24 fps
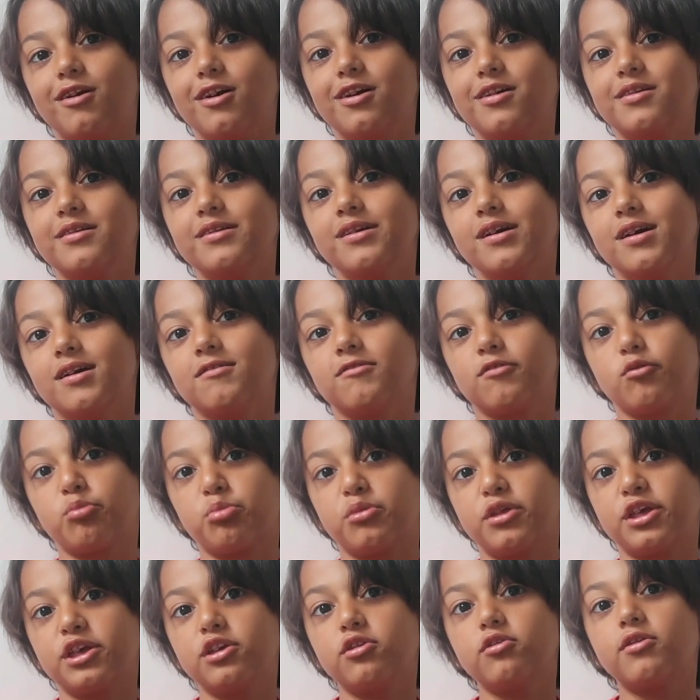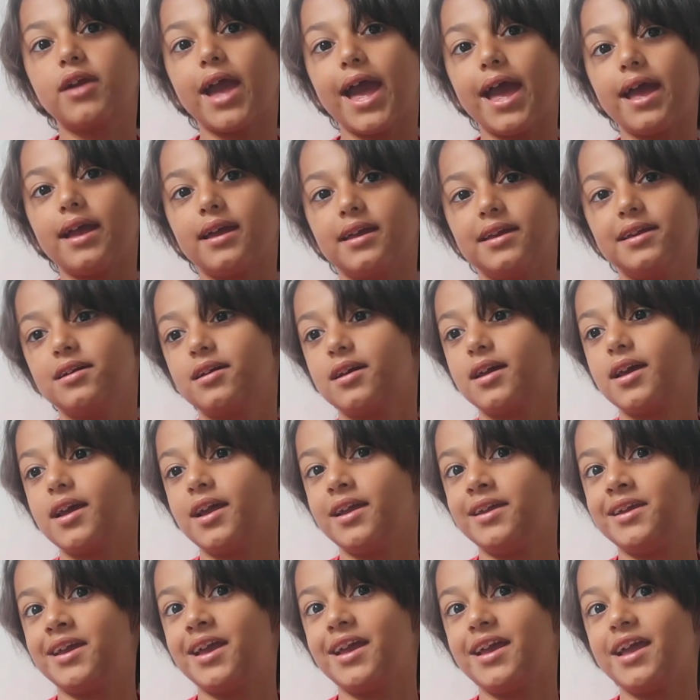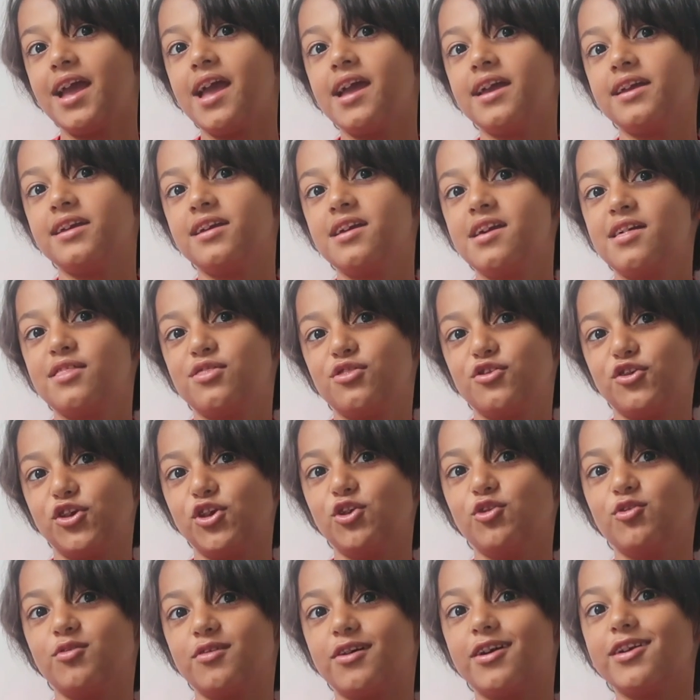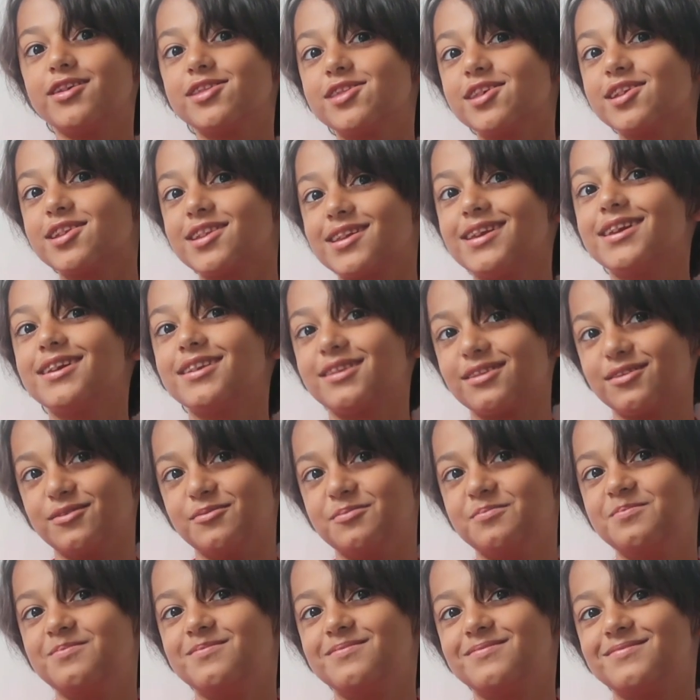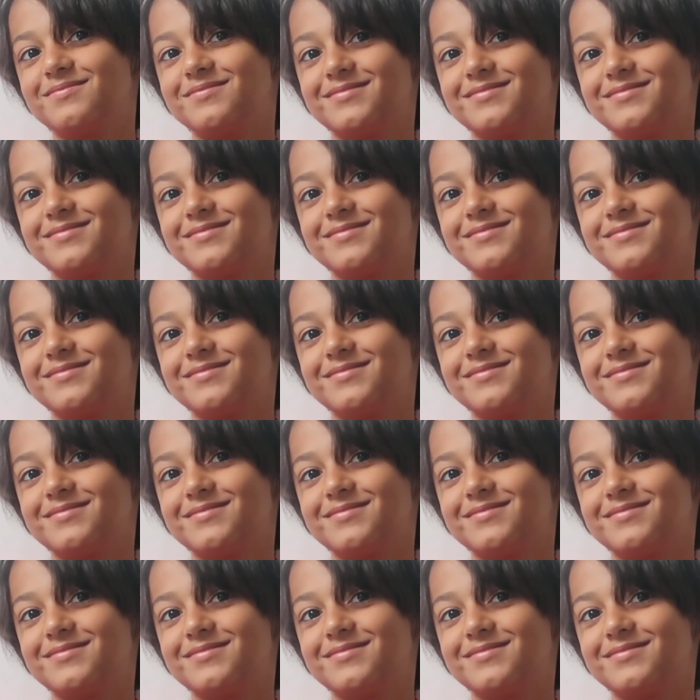one from the UK, aka the United Kingdom.